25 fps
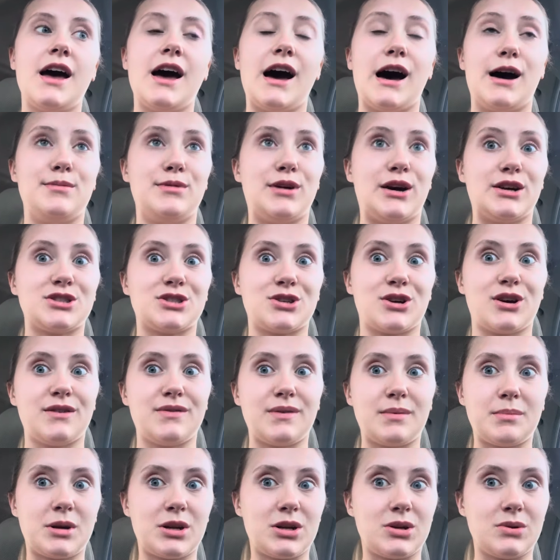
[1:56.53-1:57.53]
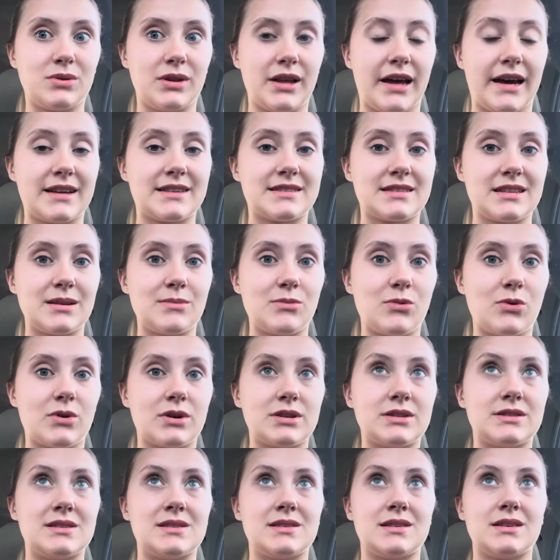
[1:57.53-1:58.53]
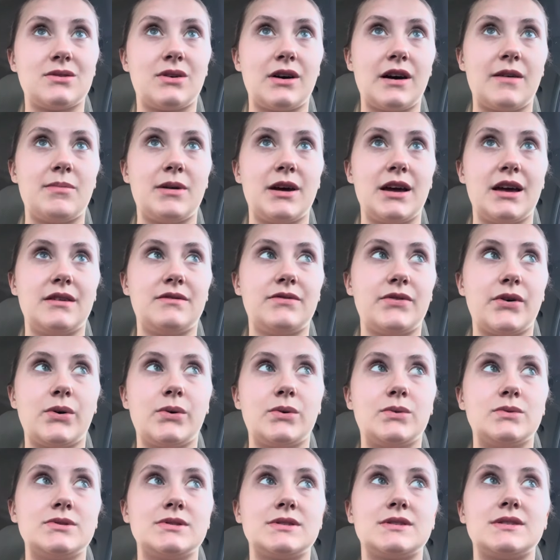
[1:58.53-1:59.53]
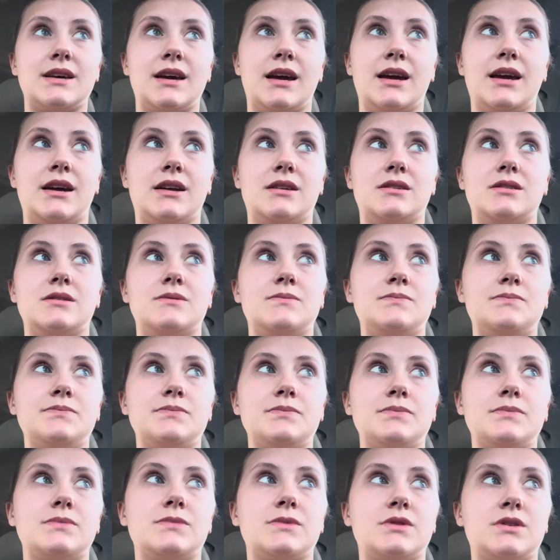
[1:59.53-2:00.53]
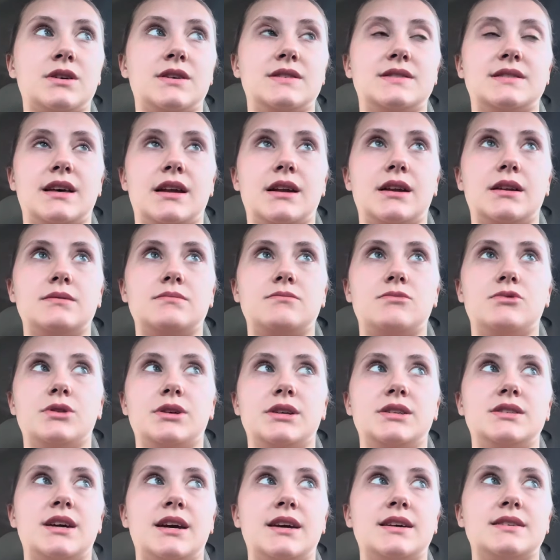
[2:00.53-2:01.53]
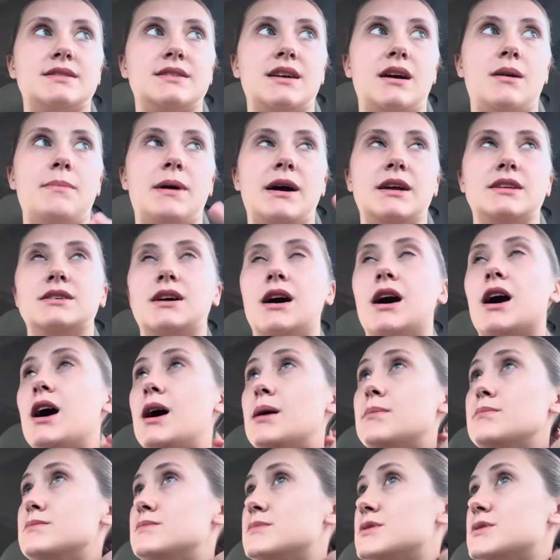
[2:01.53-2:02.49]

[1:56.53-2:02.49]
I'm not sure if I'm going to do legs anymore since I don't have my headphones. And because that really takes down my time